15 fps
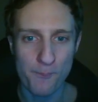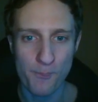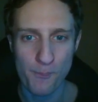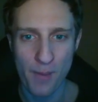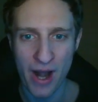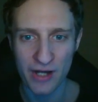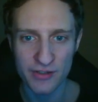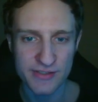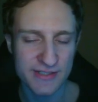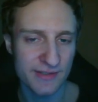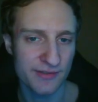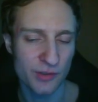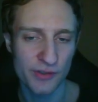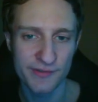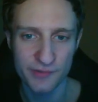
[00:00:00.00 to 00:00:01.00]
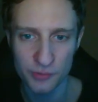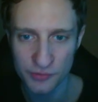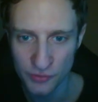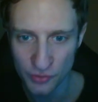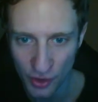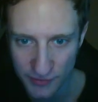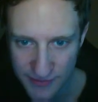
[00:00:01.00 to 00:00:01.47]
BART is also
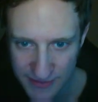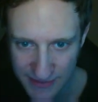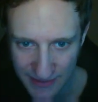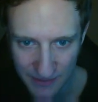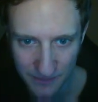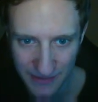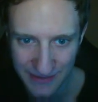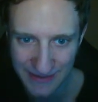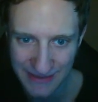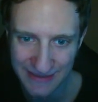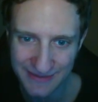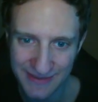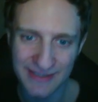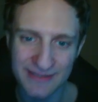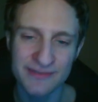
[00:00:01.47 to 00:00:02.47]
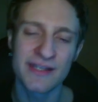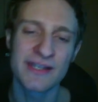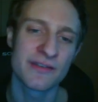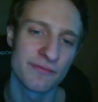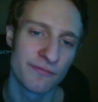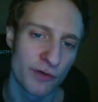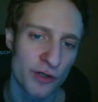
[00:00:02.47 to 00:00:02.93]
not,
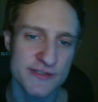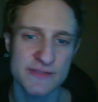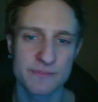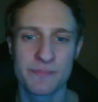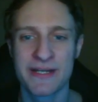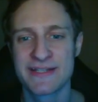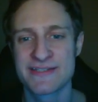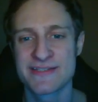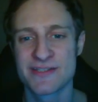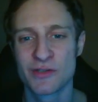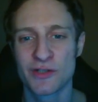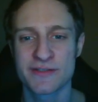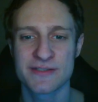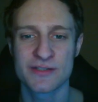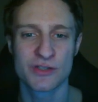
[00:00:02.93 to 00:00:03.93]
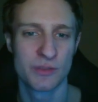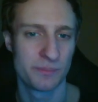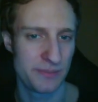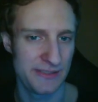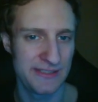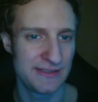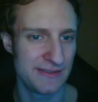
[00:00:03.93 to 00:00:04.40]
it's worse, but it's not
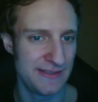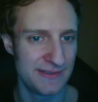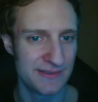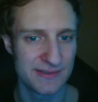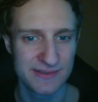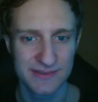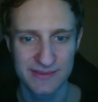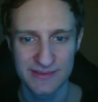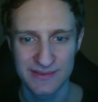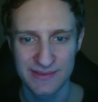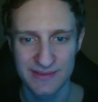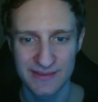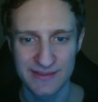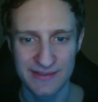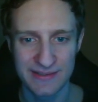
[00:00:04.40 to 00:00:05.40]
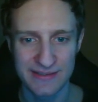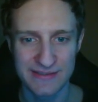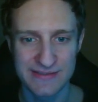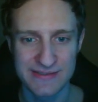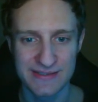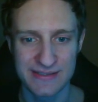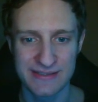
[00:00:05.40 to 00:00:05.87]
completely,
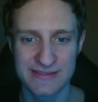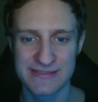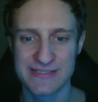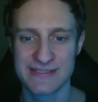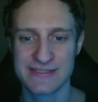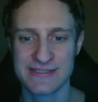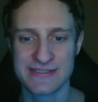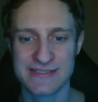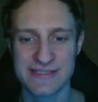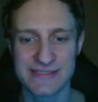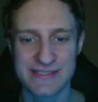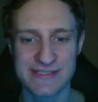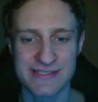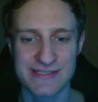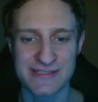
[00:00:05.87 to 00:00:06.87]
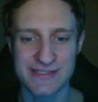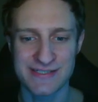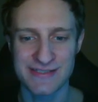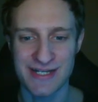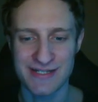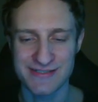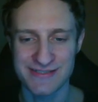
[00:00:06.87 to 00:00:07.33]
that
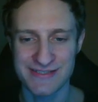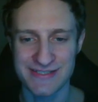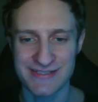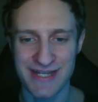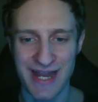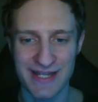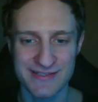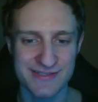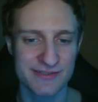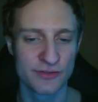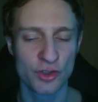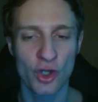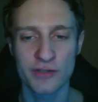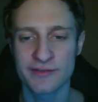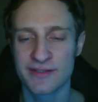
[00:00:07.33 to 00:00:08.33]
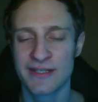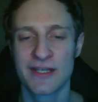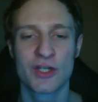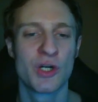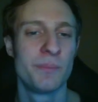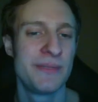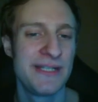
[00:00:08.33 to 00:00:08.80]
does not
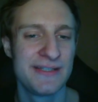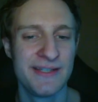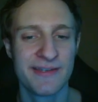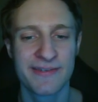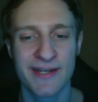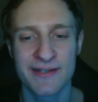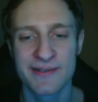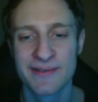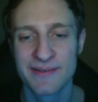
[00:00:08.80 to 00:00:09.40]
completely suck.